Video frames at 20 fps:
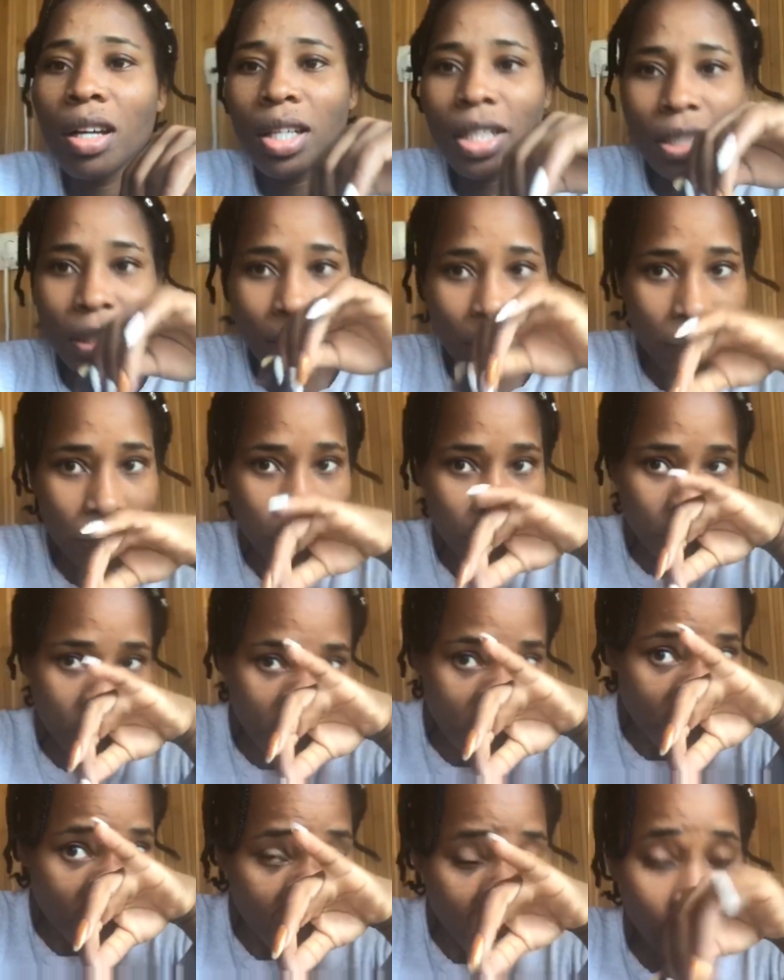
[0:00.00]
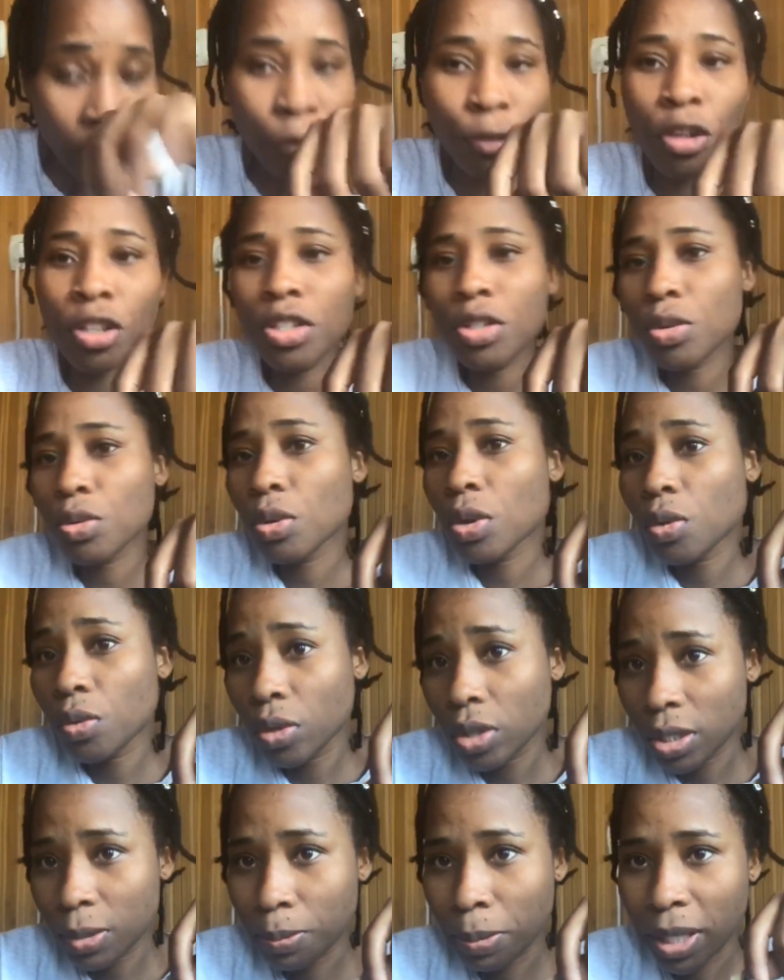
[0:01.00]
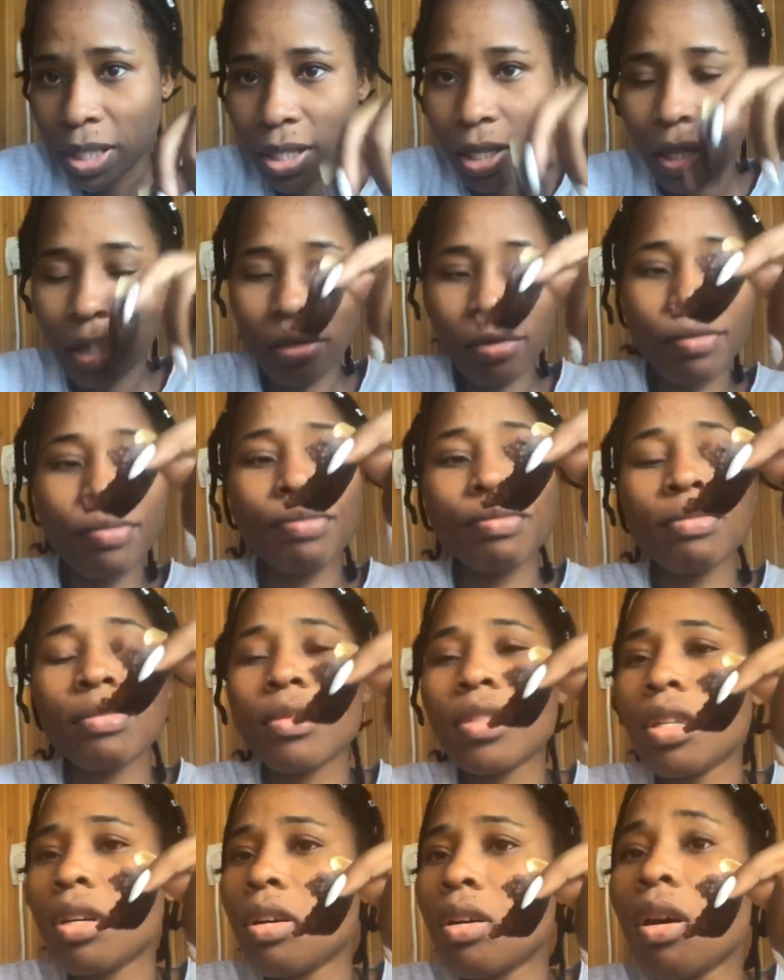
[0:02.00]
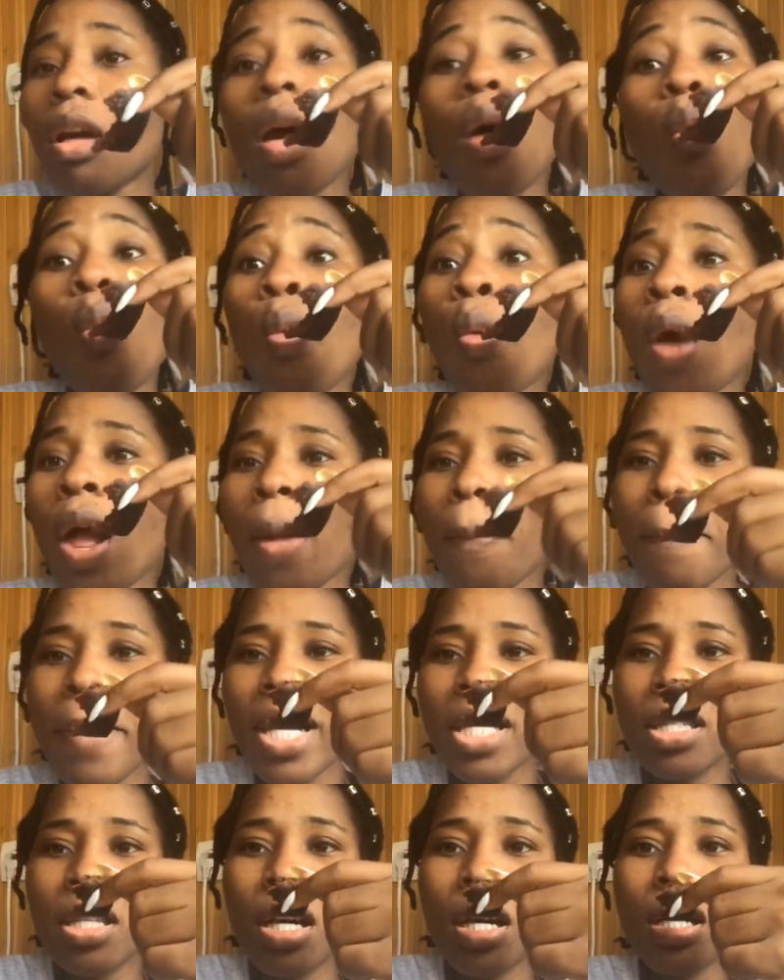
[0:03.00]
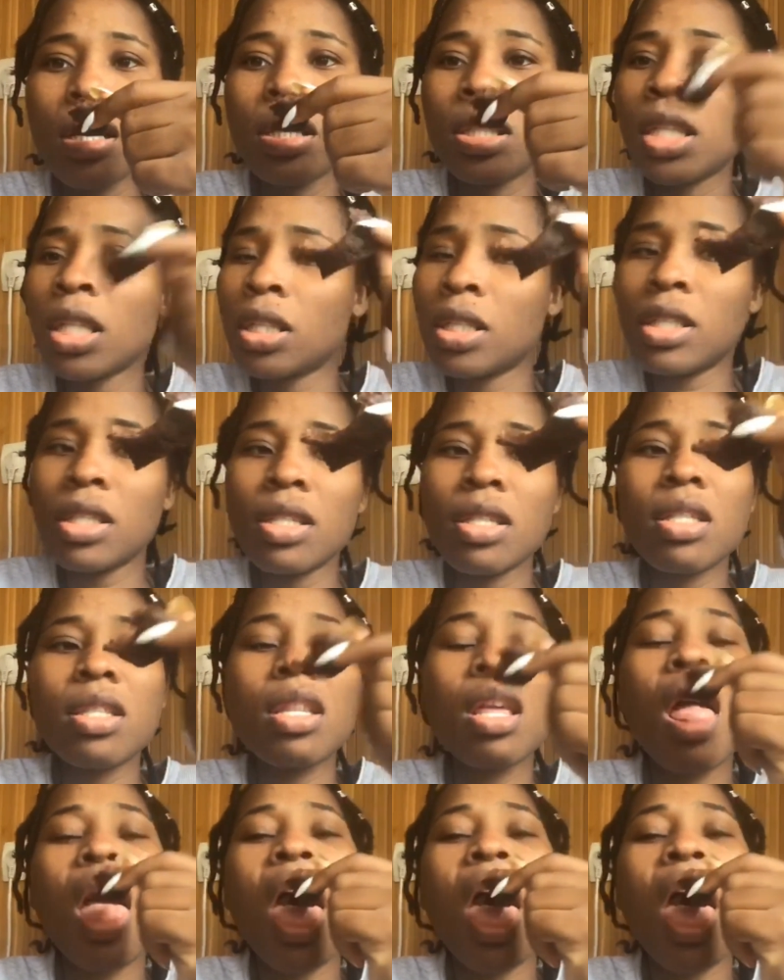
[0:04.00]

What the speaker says: so the first one was better, way better than this.